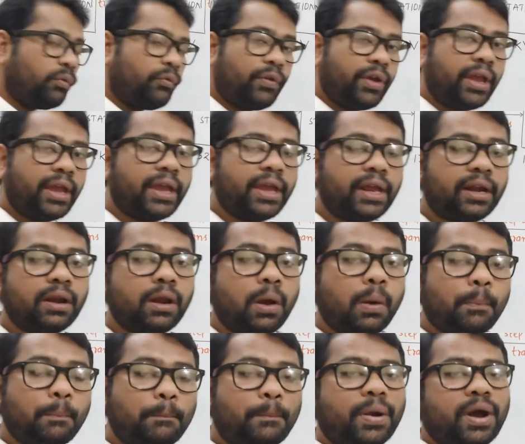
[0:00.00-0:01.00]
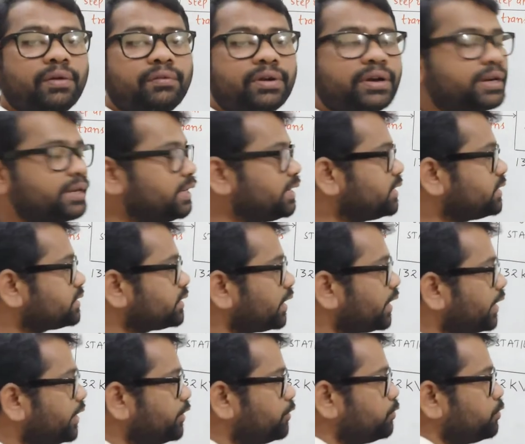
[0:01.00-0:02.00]
where power is
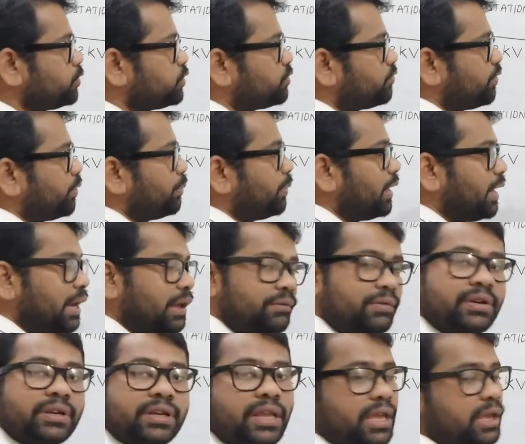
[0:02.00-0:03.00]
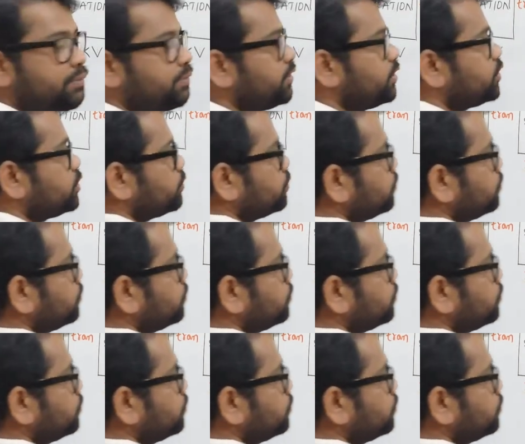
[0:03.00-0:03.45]
reduced from 11 kV